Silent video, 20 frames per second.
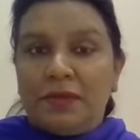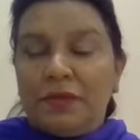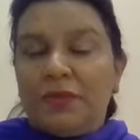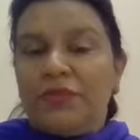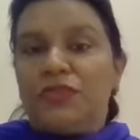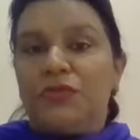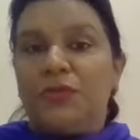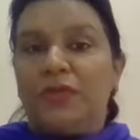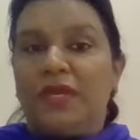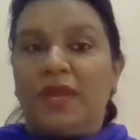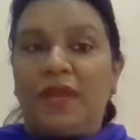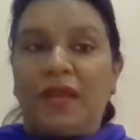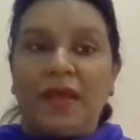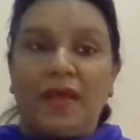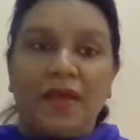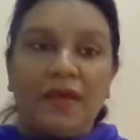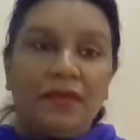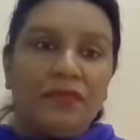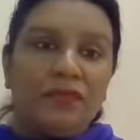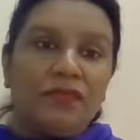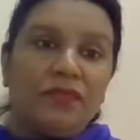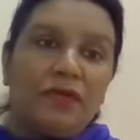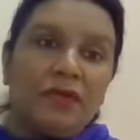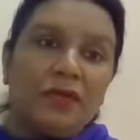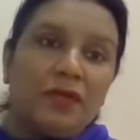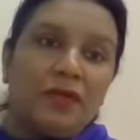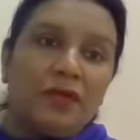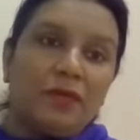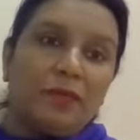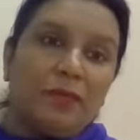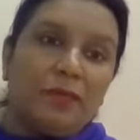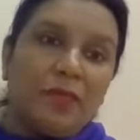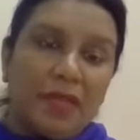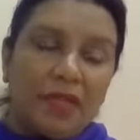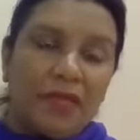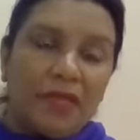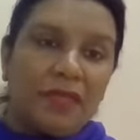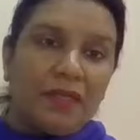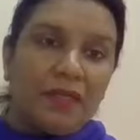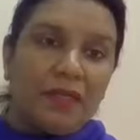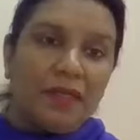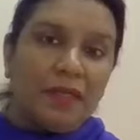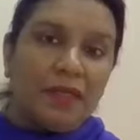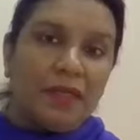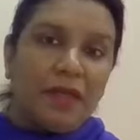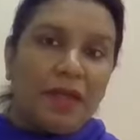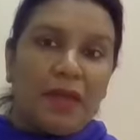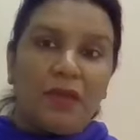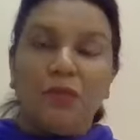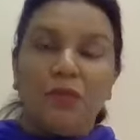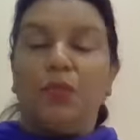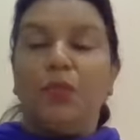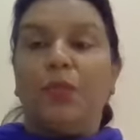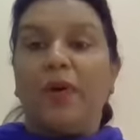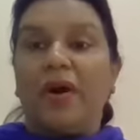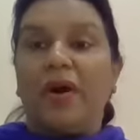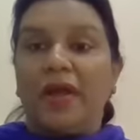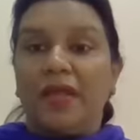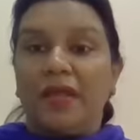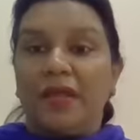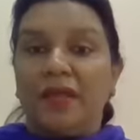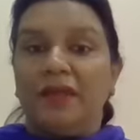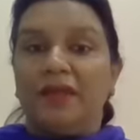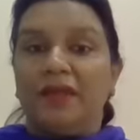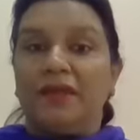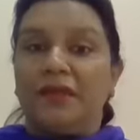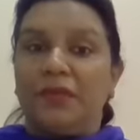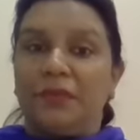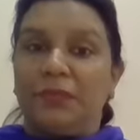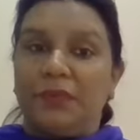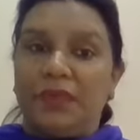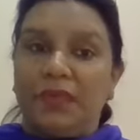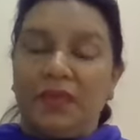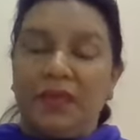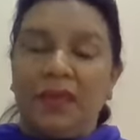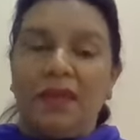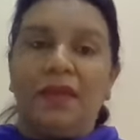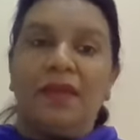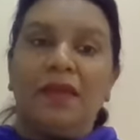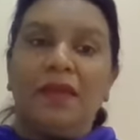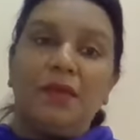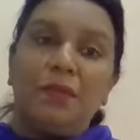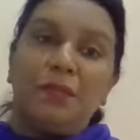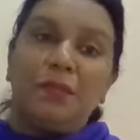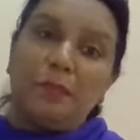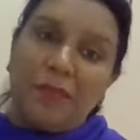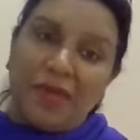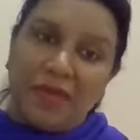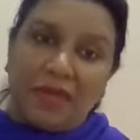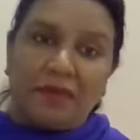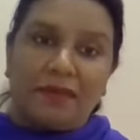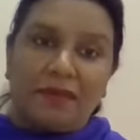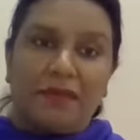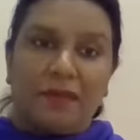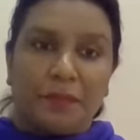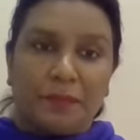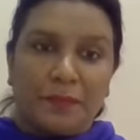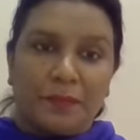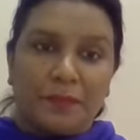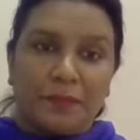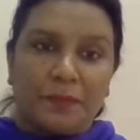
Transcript: which we have made? And why did we make them?